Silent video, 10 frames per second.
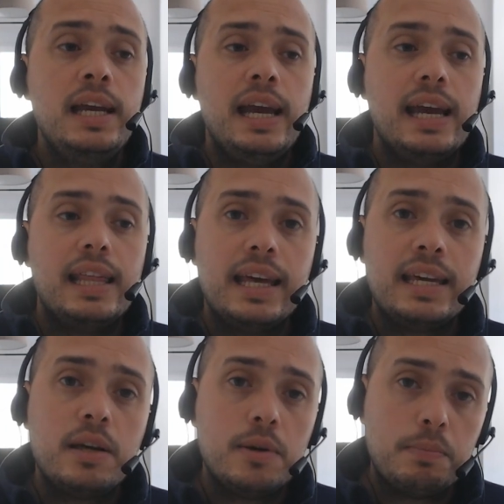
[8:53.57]
Uh, they
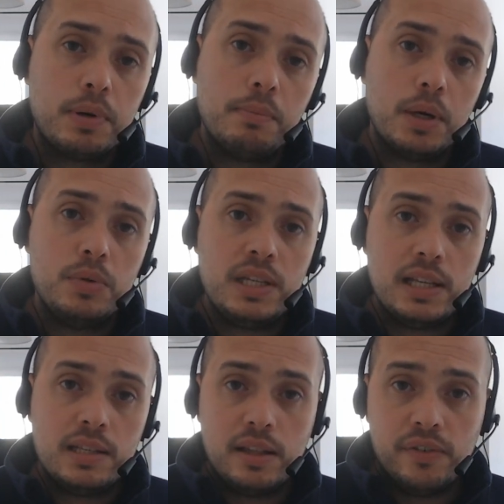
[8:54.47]
can promote it
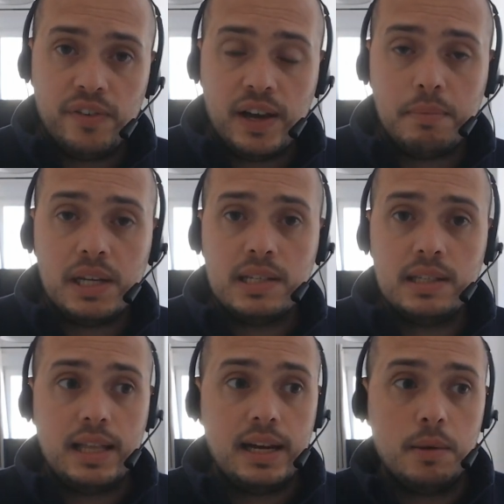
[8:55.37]
to the families
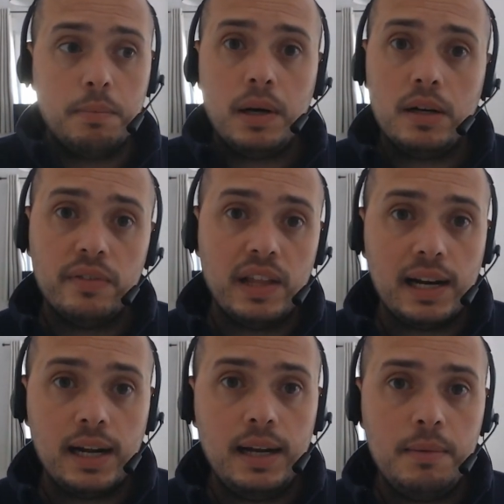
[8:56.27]
that are part of that
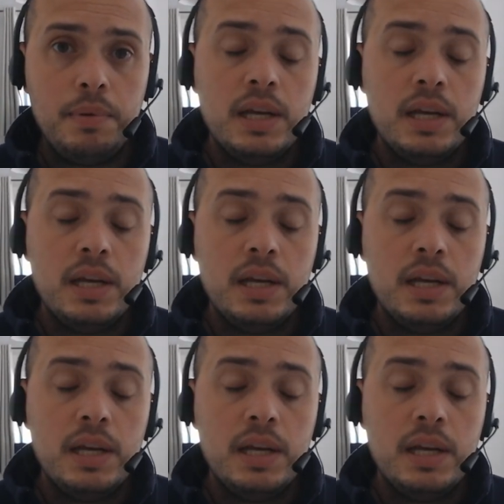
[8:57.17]
club.